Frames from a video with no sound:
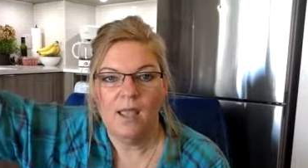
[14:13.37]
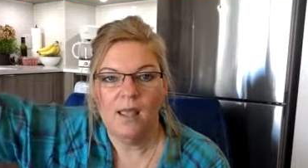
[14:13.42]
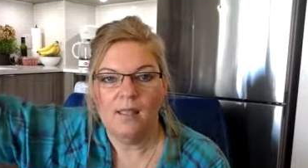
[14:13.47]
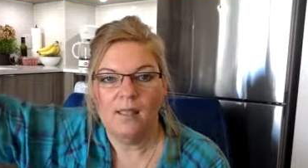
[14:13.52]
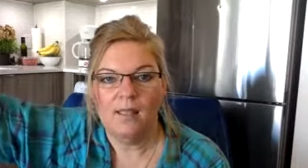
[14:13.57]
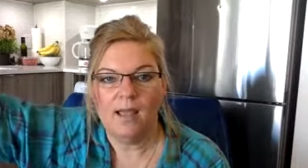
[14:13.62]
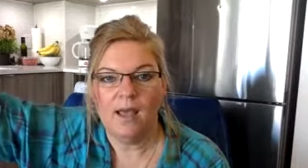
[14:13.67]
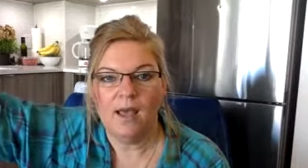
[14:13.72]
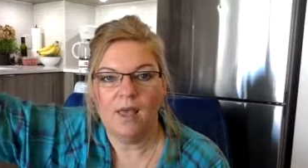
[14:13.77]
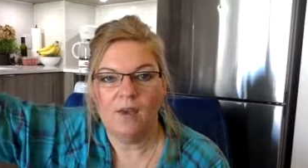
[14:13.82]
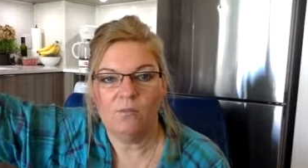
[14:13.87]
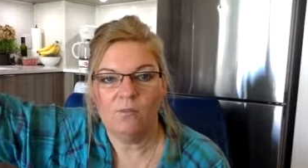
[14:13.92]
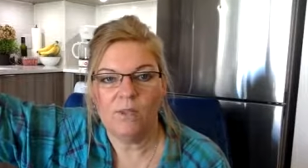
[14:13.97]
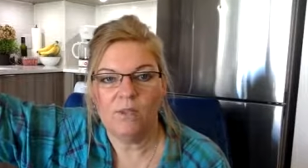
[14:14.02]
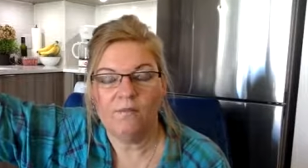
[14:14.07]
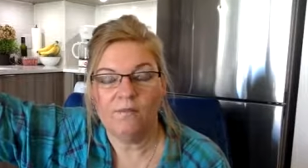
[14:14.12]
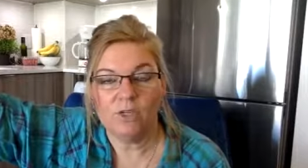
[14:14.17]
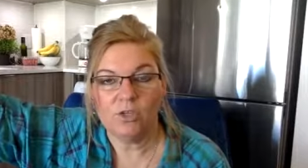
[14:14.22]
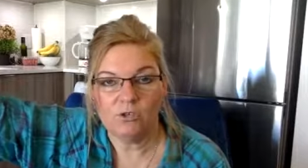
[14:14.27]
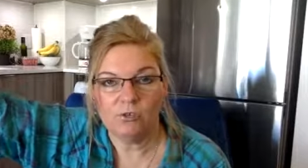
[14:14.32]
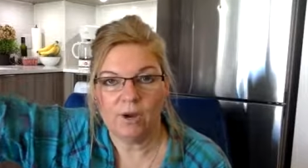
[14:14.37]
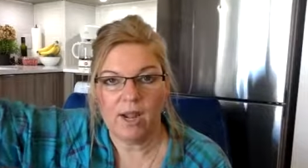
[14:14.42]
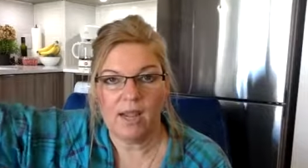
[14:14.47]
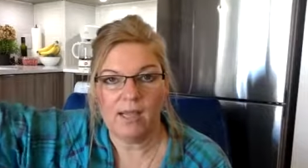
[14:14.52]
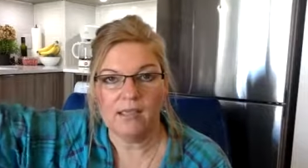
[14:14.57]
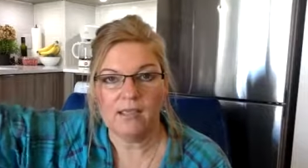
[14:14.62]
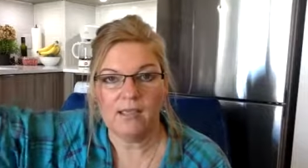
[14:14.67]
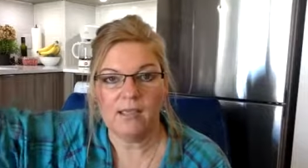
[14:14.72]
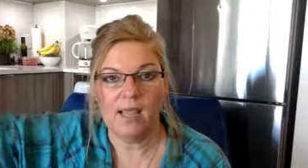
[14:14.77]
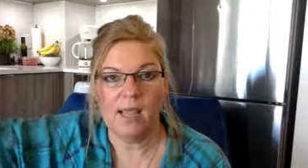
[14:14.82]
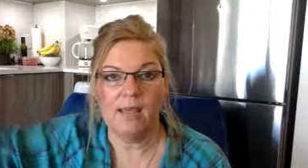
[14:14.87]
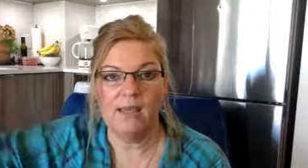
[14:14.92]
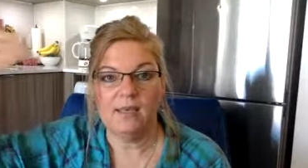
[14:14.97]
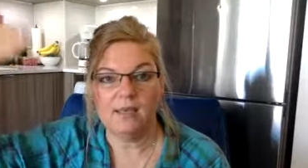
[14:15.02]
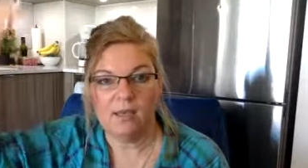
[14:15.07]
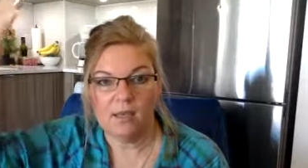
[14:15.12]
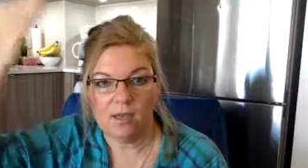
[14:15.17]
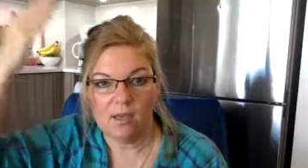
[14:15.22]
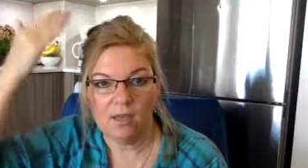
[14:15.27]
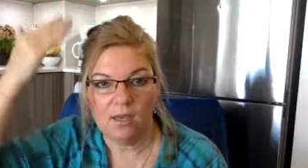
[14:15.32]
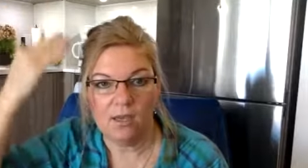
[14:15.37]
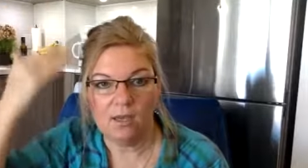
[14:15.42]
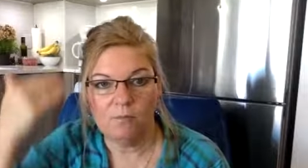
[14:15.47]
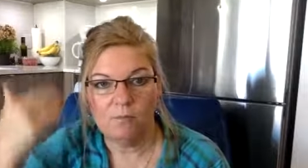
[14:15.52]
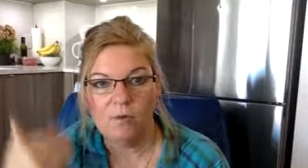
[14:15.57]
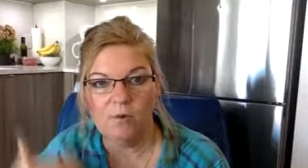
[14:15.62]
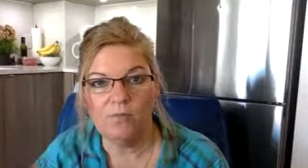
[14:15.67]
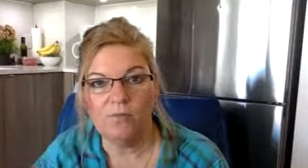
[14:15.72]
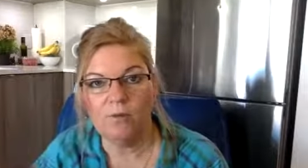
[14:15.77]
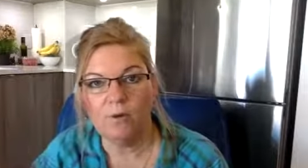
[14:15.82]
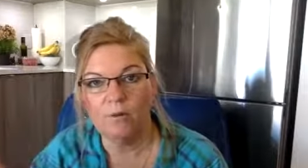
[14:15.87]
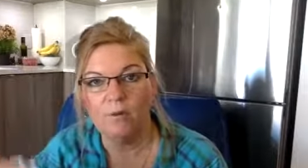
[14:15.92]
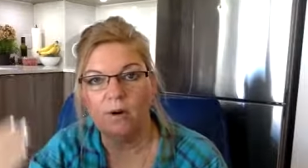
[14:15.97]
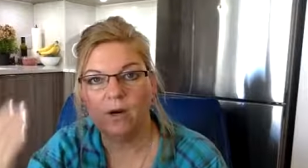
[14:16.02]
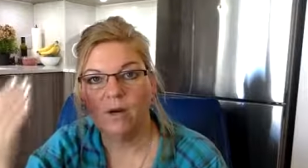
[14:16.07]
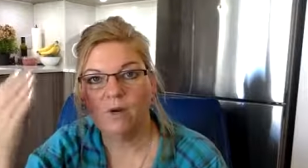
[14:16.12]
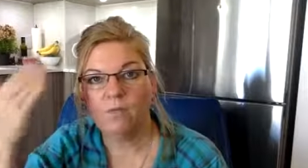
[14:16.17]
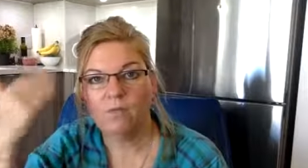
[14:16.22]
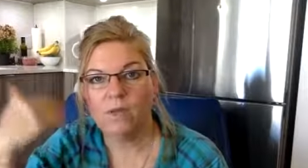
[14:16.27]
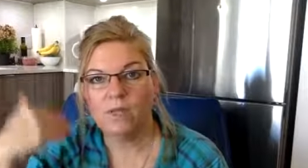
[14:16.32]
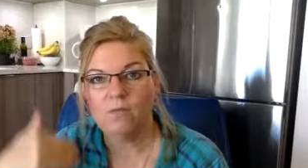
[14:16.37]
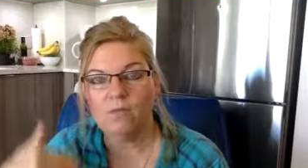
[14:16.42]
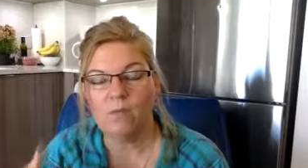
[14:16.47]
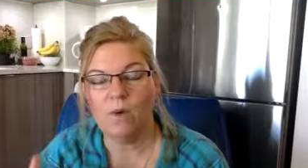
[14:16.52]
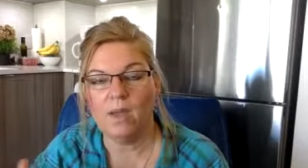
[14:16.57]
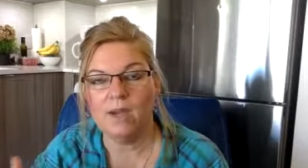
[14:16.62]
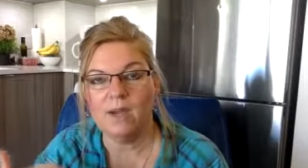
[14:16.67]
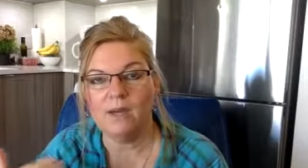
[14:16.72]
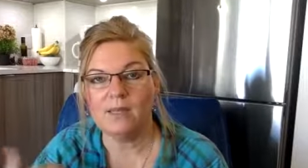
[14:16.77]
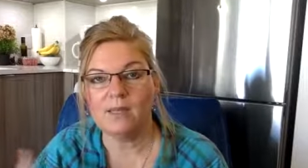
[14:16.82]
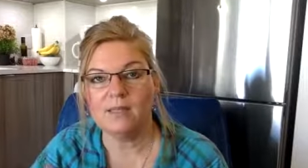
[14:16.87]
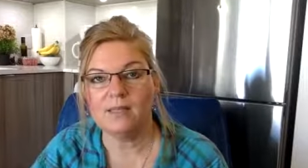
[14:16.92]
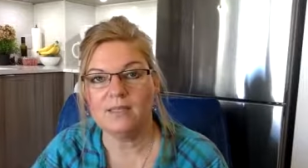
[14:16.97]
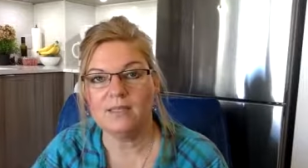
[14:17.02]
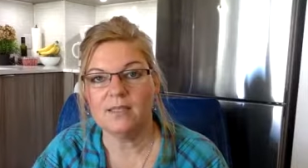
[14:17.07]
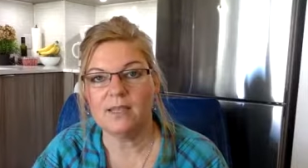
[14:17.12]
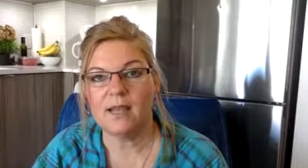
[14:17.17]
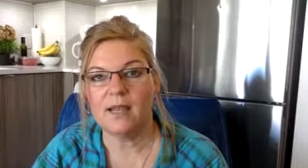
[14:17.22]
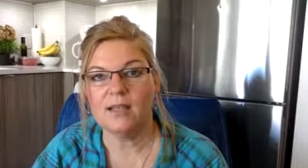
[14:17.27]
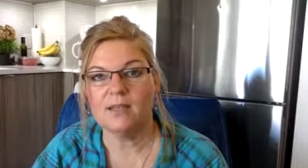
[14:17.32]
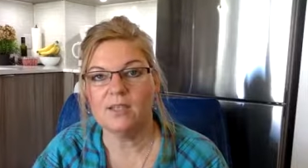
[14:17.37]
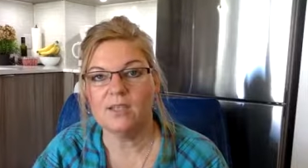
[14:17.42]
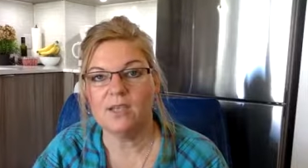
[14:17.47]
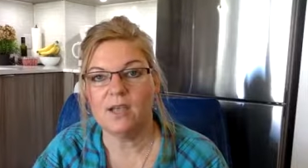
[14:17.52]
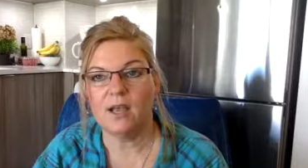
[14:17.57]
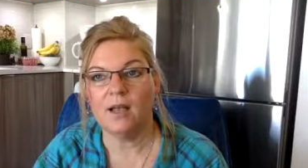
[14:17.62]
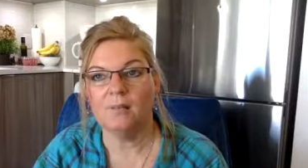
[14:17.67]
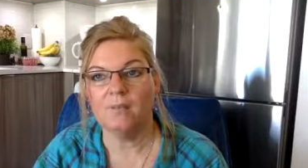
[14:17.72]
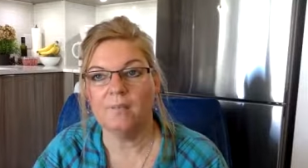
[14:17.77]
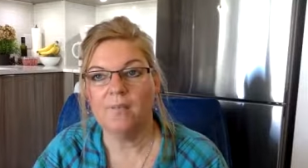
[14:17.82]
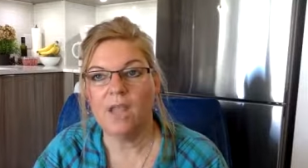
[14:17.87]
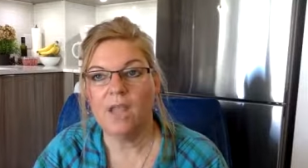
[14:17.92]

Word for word: that we've addressed and you can move forward with what it is that um,